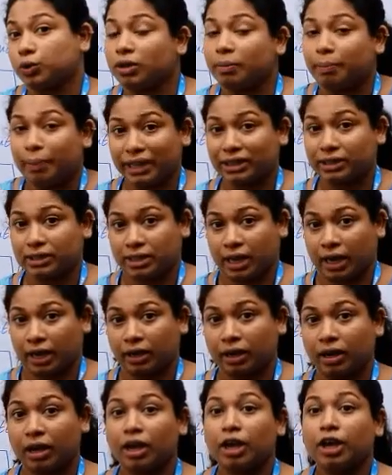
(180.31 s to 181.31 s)
to the
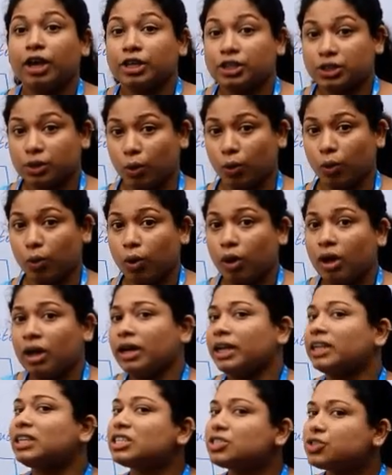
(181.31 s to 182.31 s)
bedside. So
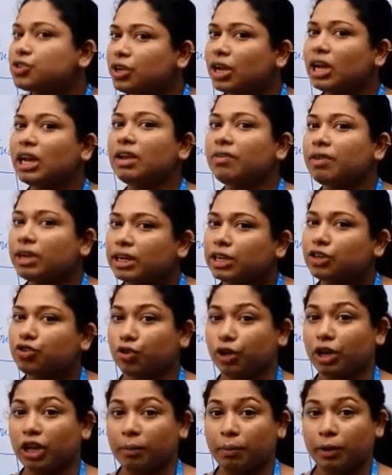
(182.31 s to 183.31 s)
it is really very
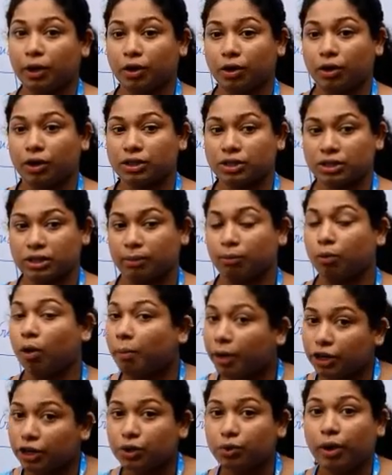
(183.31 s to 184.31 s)
tricky because the
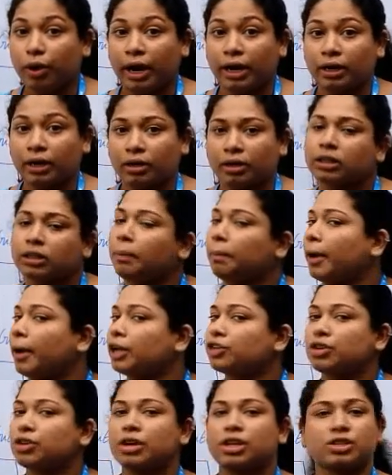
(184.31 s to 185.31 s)
moment you enter, the
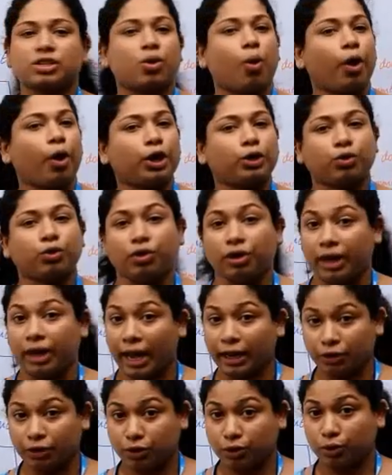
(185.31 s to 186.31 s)
patient is going to
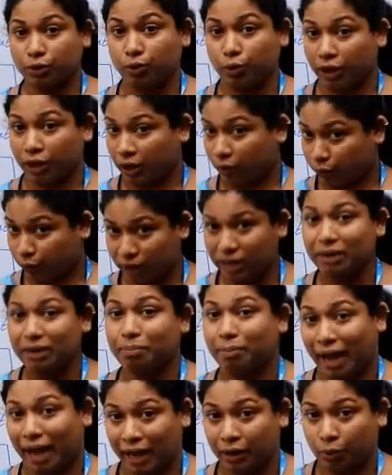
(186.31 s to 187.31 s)
react to you in a very
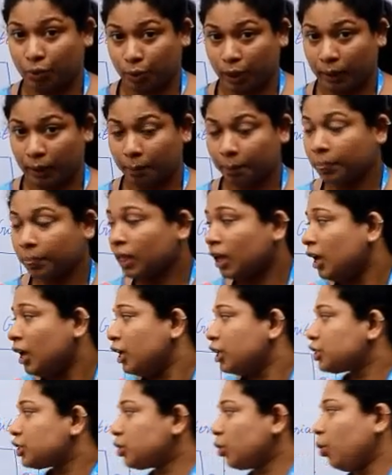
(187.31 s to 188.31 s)
bad way.
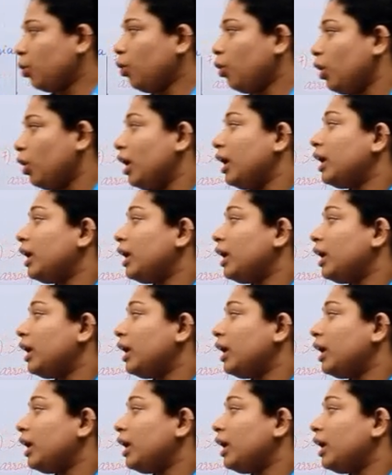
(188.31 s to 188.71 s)
So